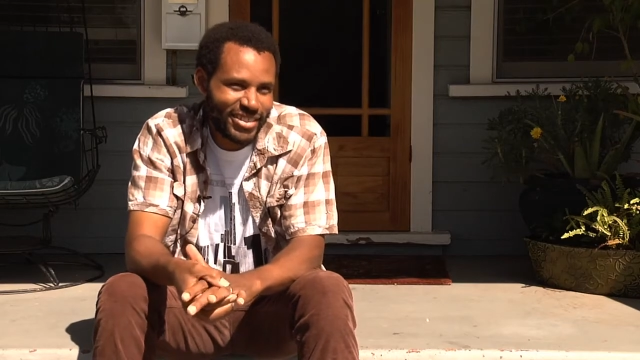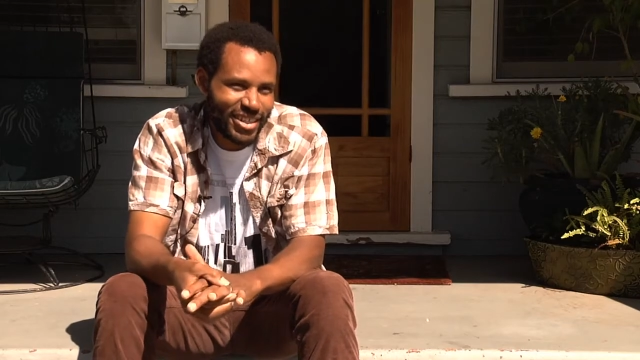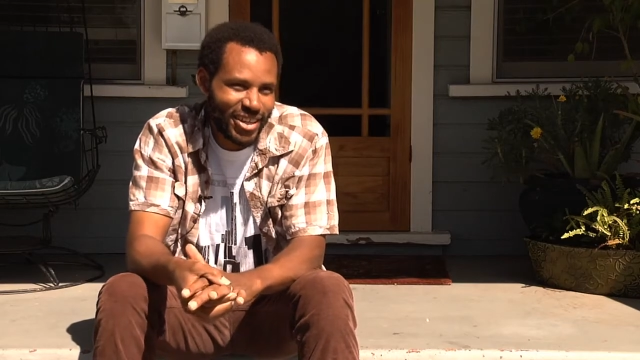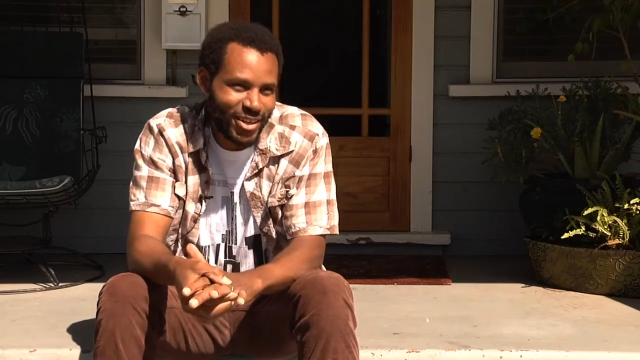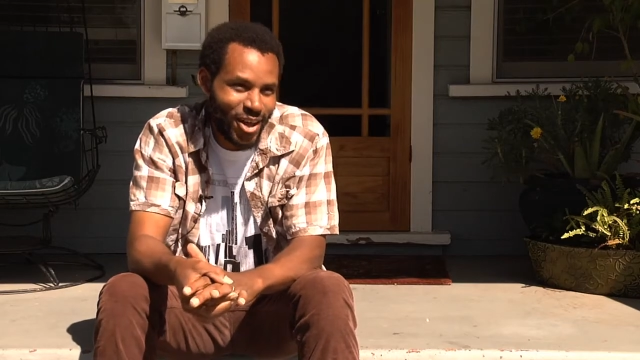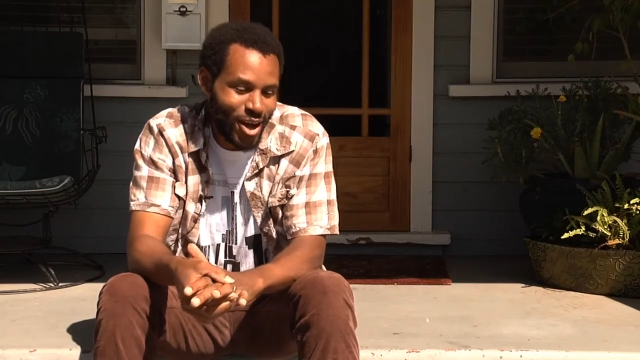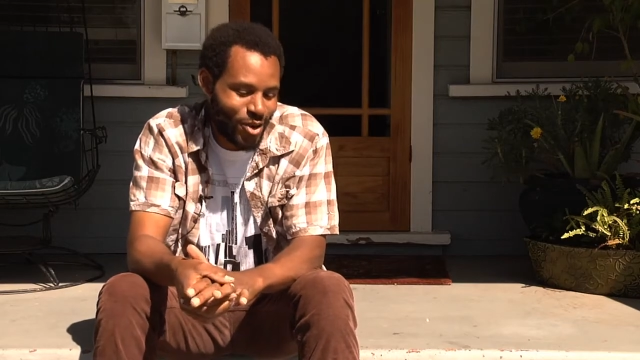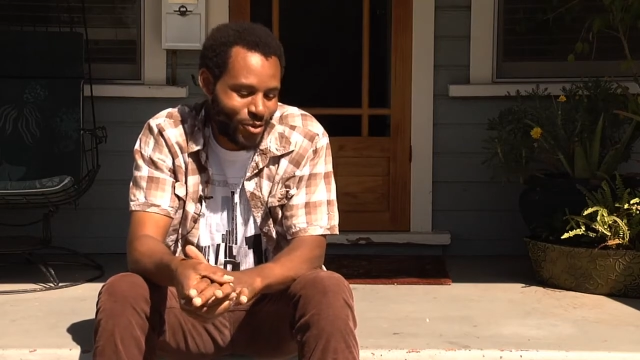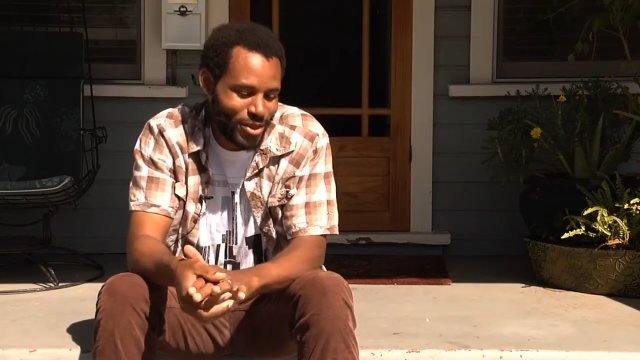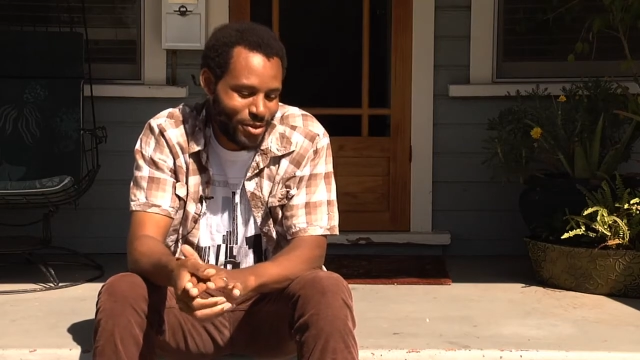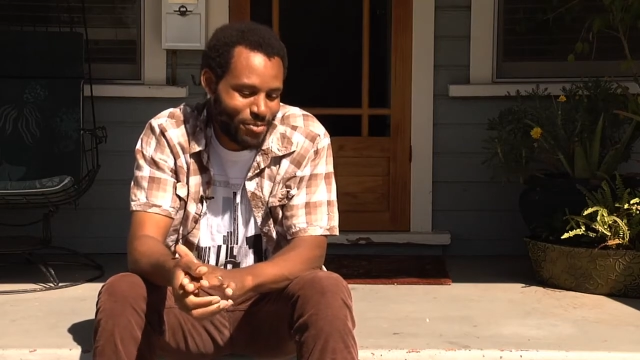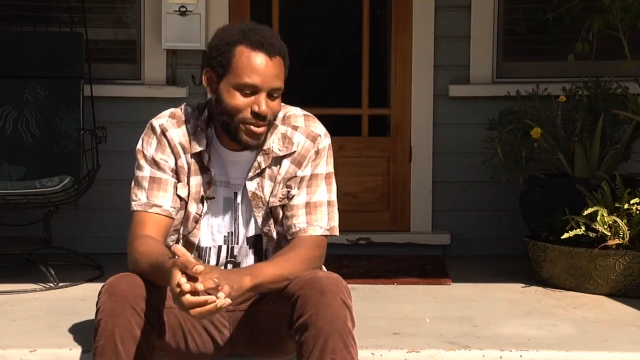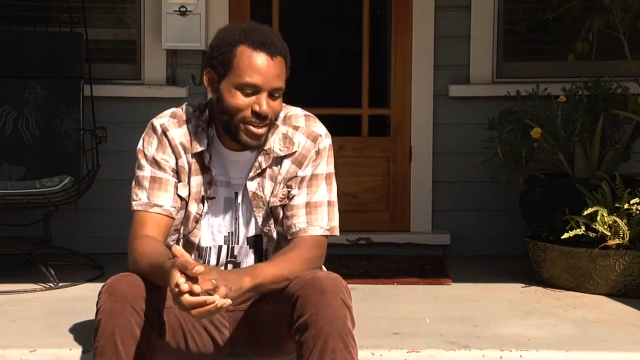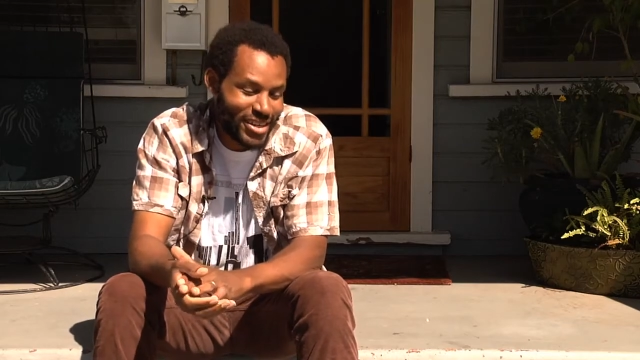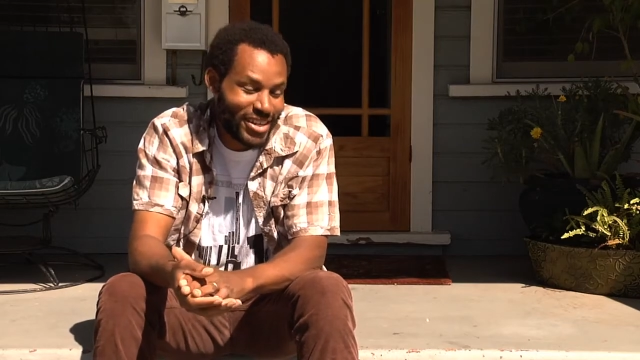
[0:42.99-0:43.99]
along with a
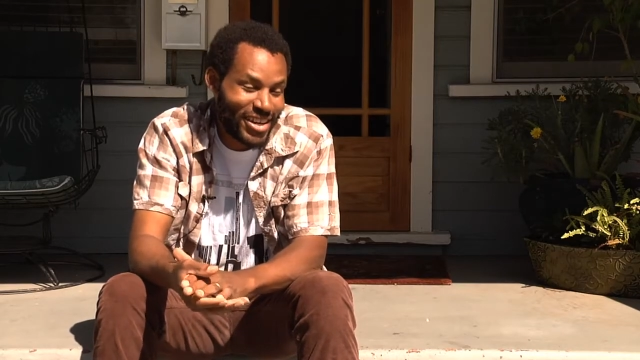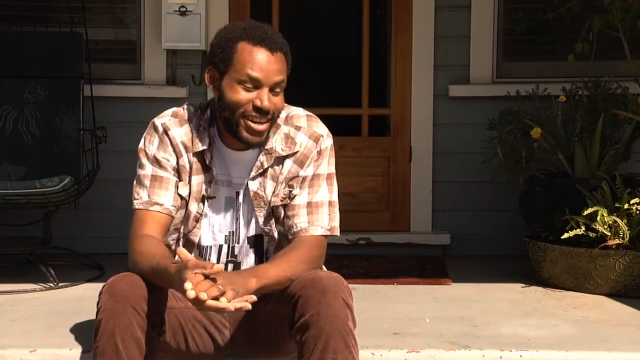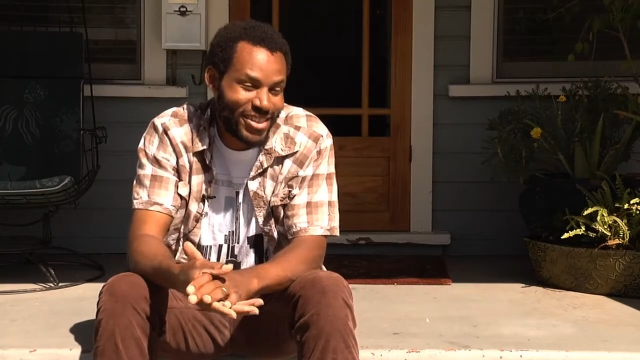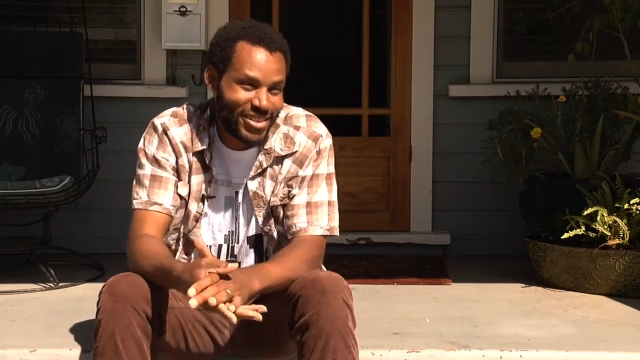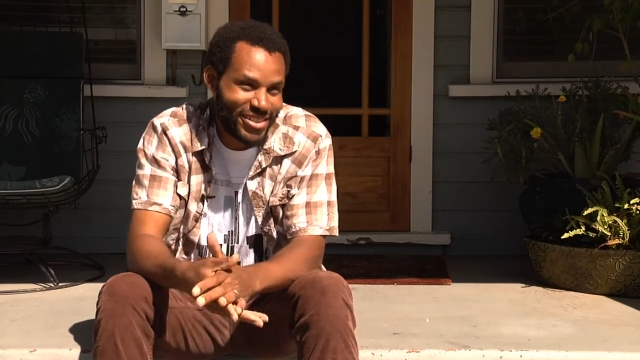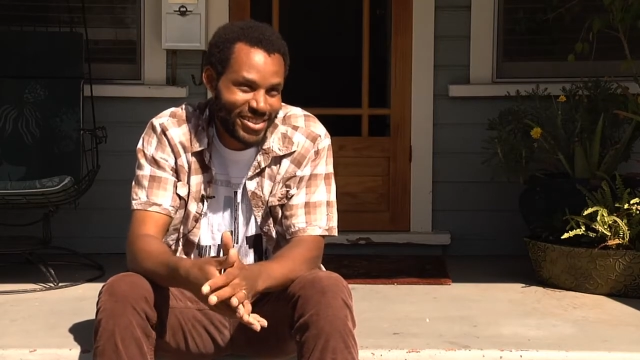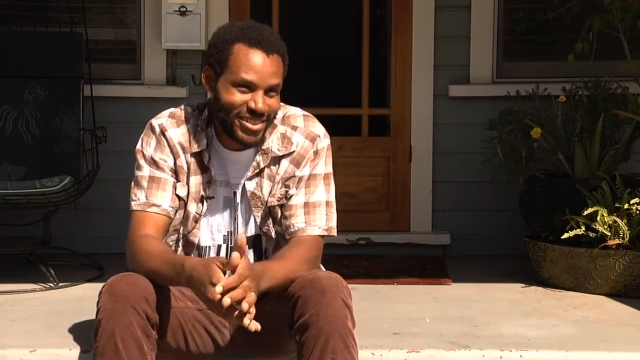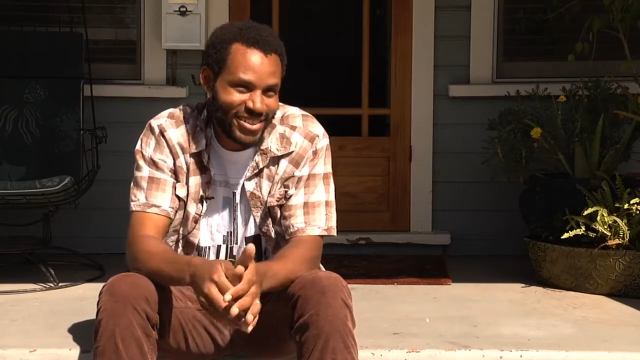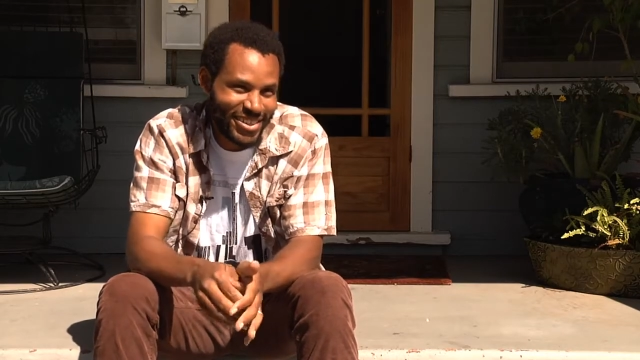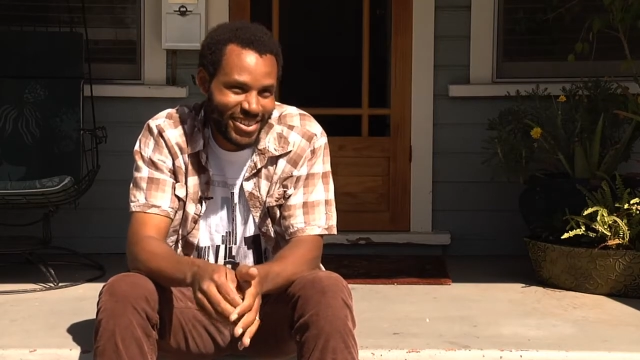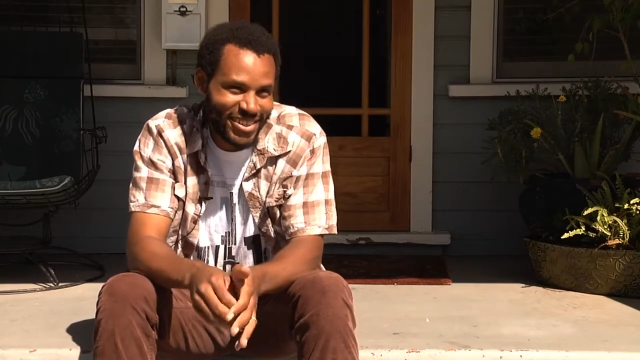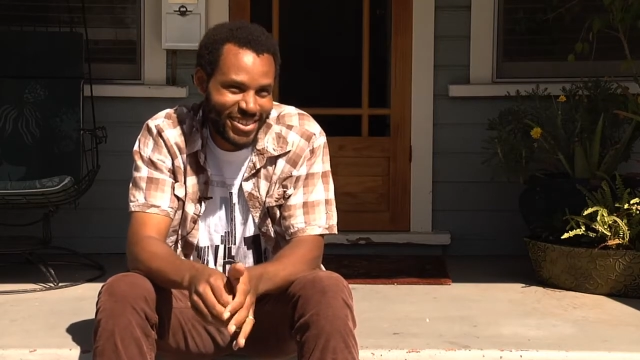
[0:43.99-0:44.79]
million others.